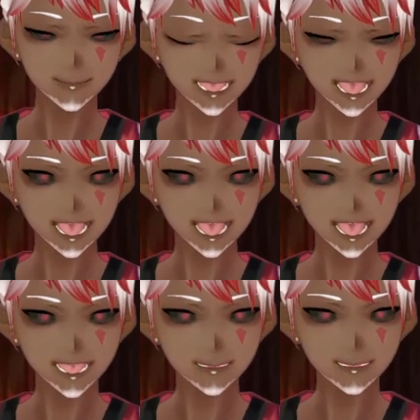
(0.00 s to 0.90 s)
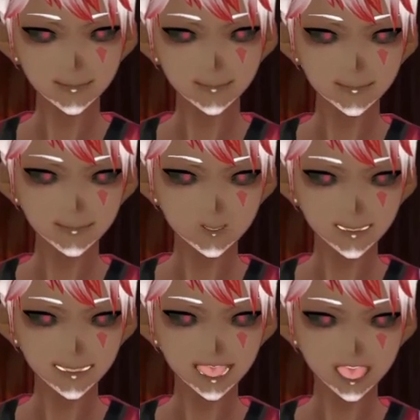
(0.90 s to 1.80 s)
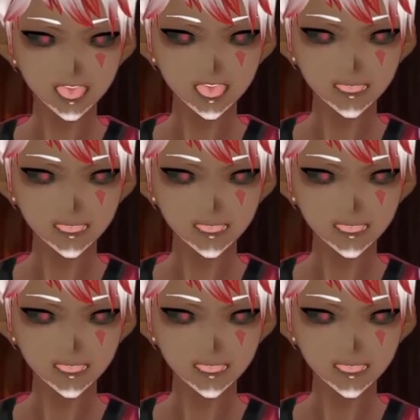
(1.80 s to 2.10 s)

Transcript: uh, window